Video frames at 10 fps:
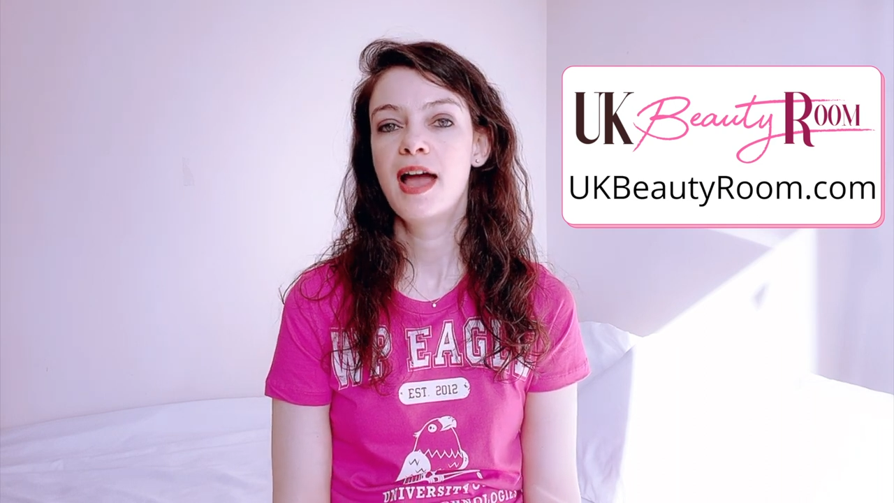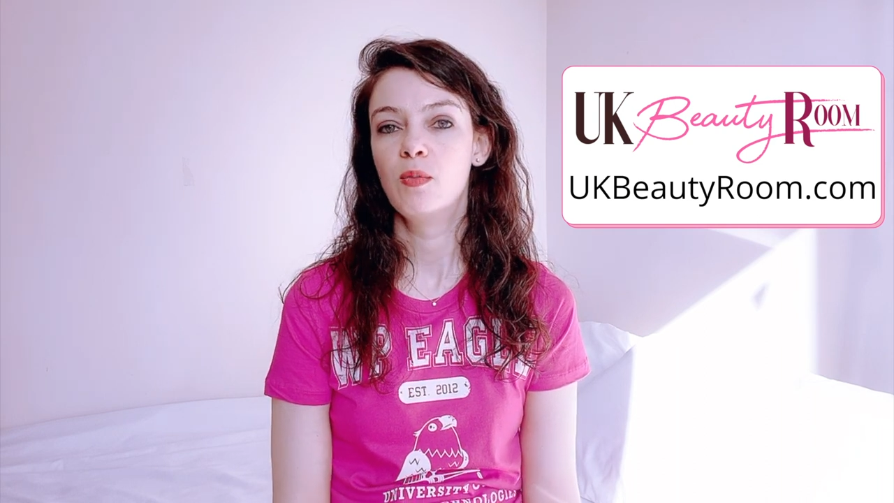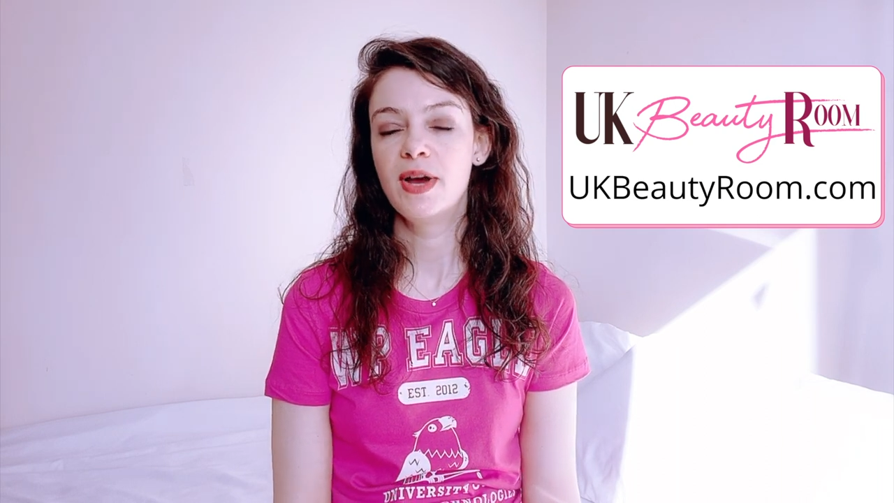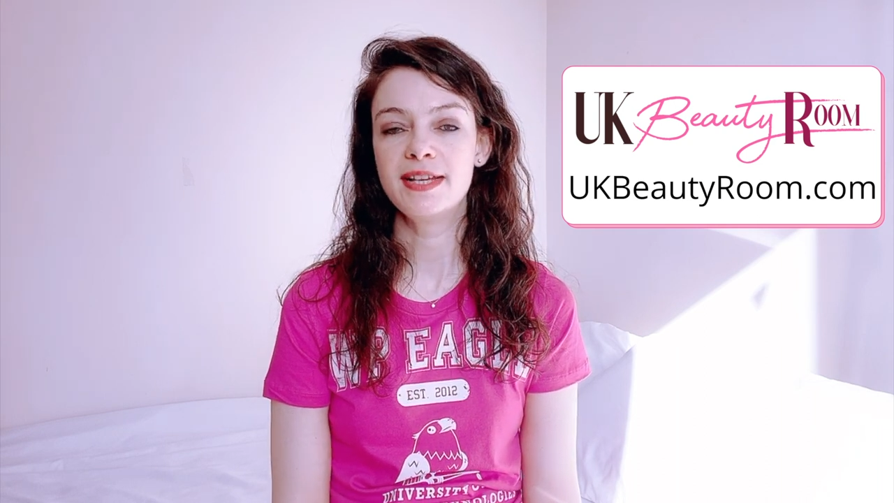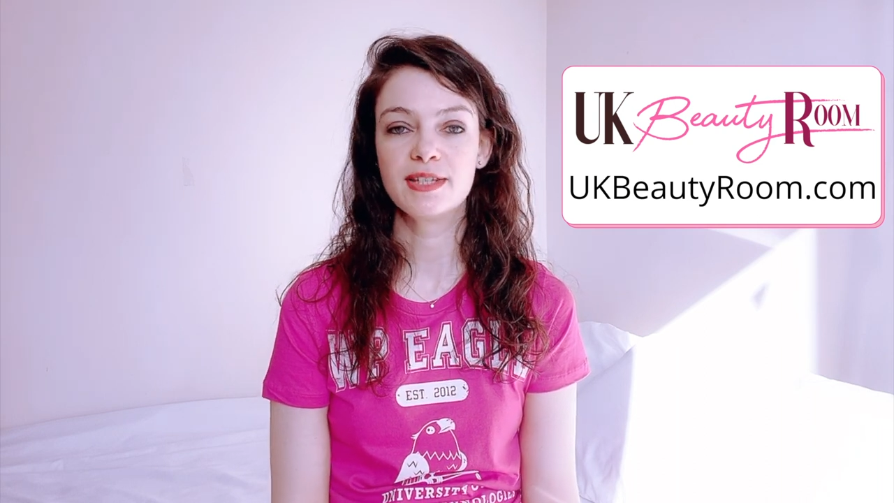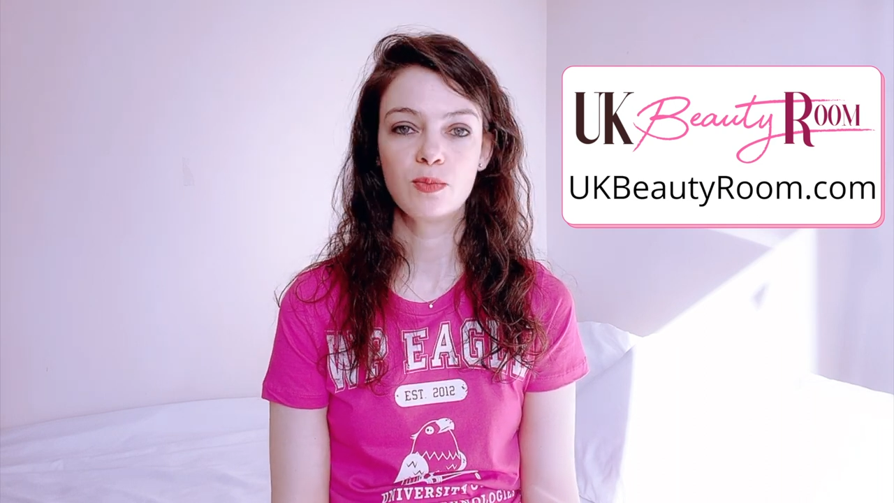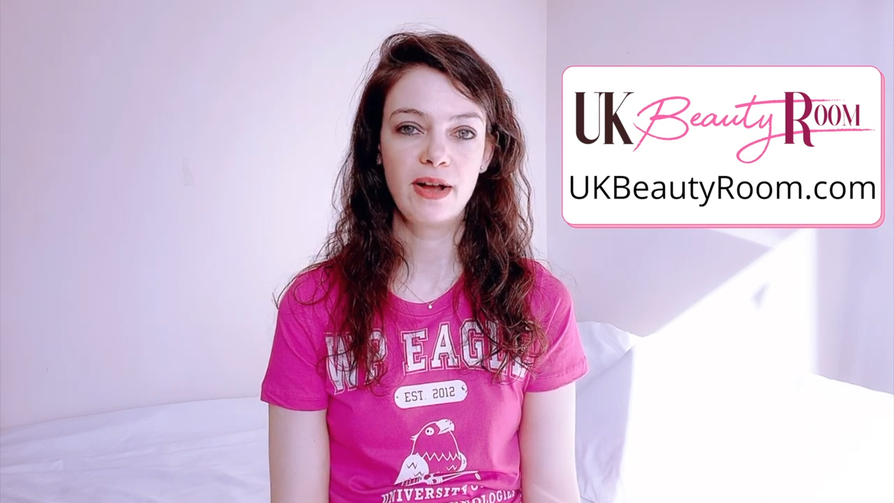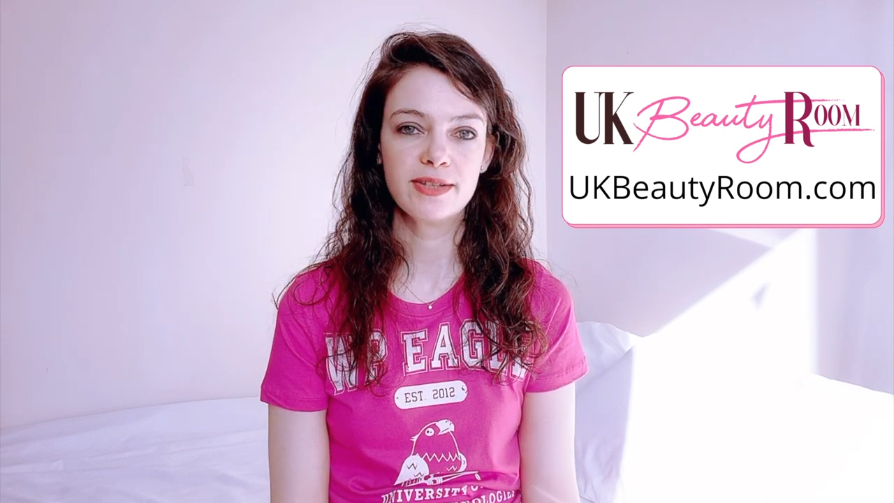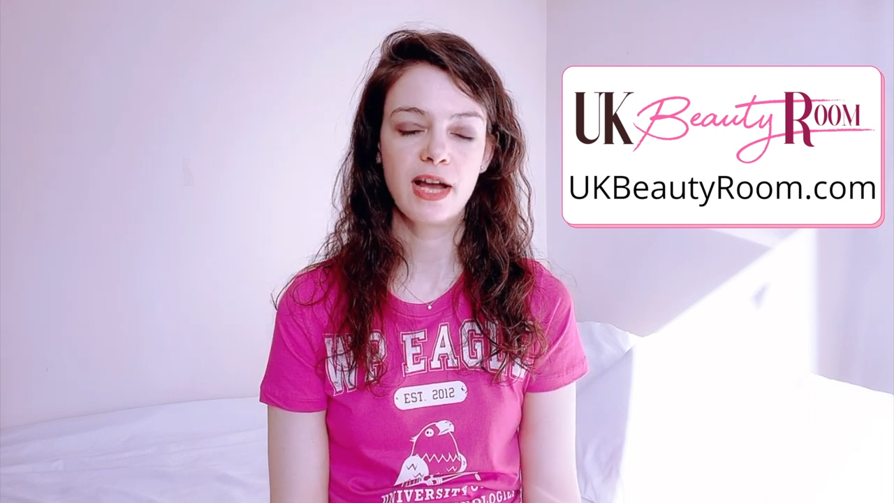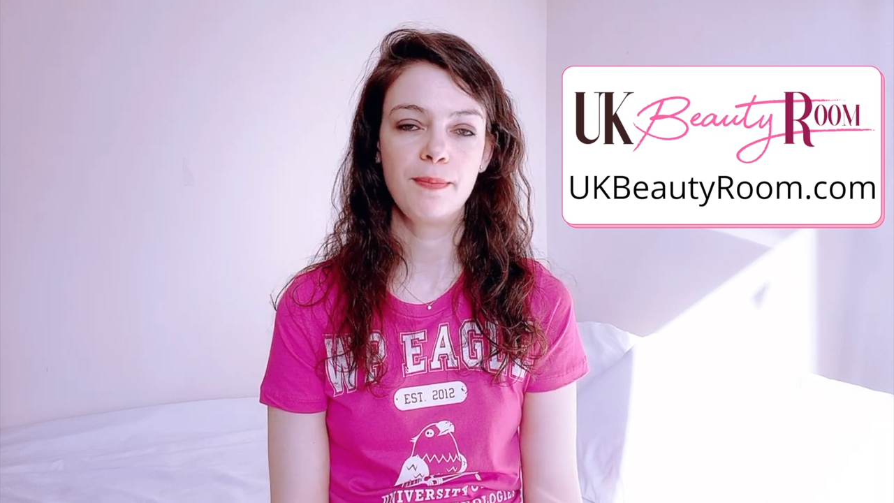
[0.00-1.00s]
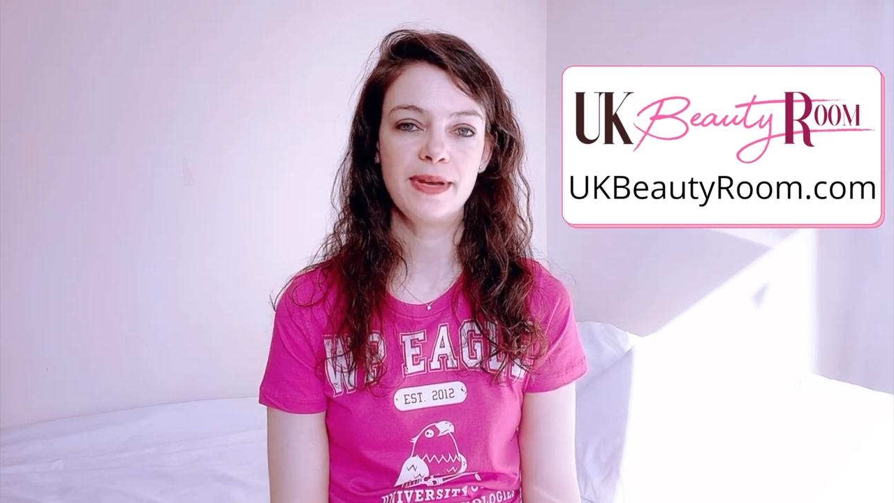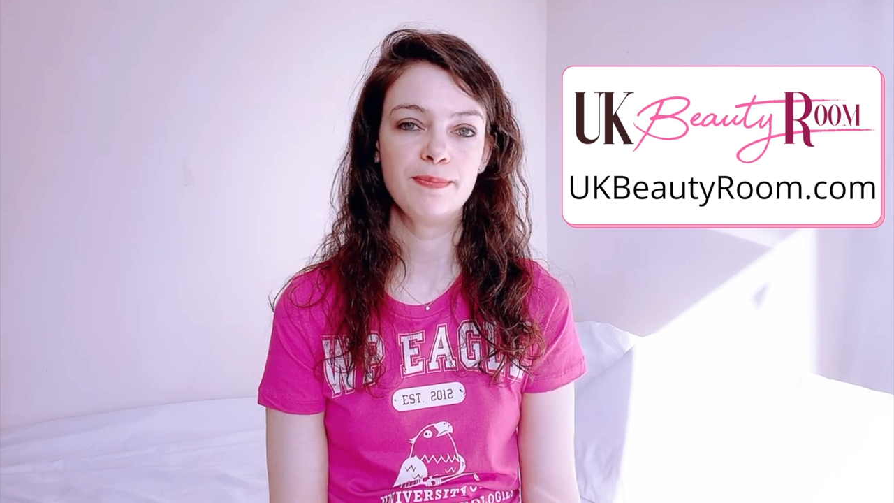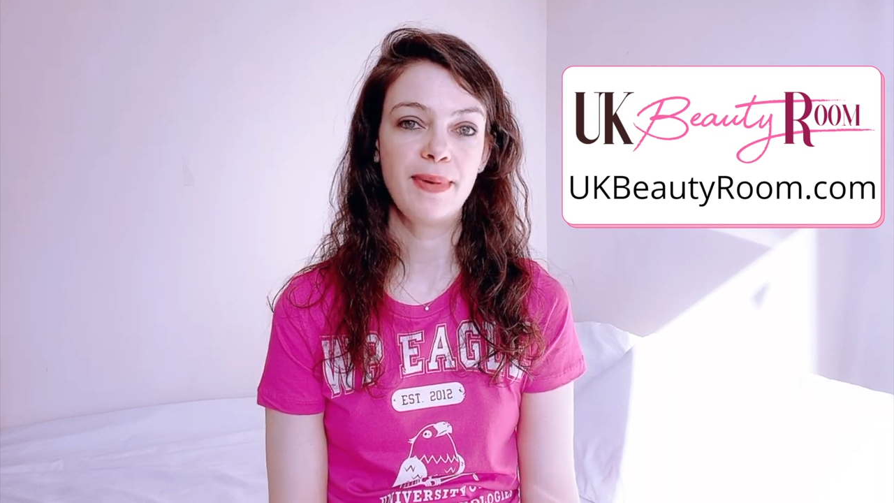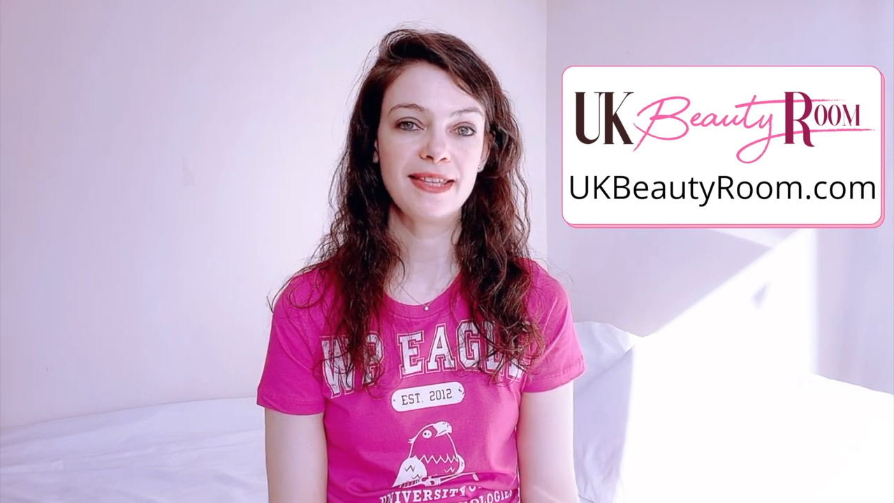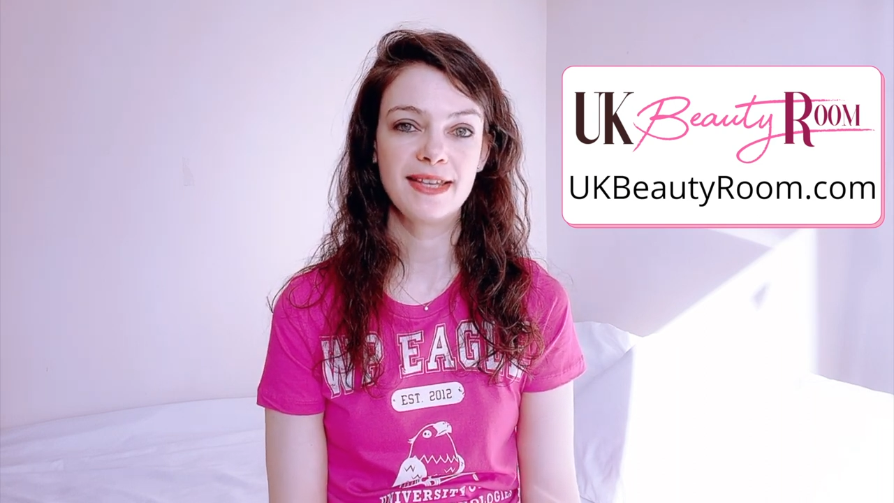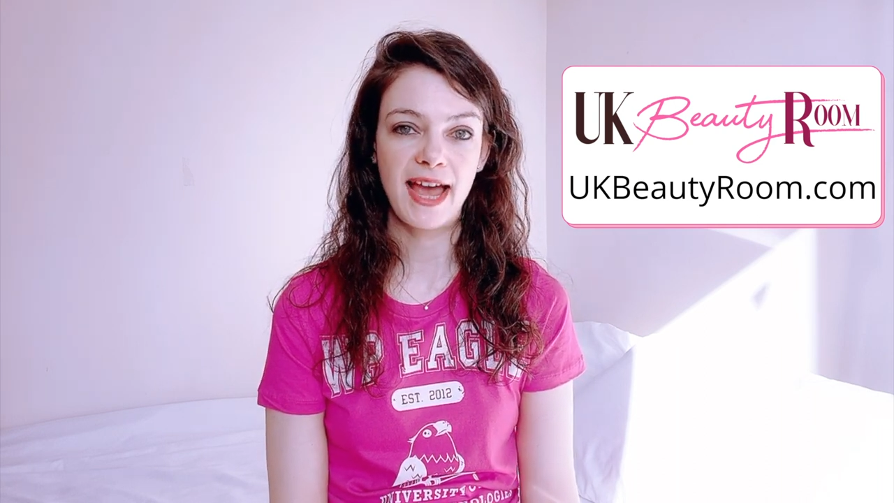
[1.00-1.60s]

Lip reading: When it swells up, it's better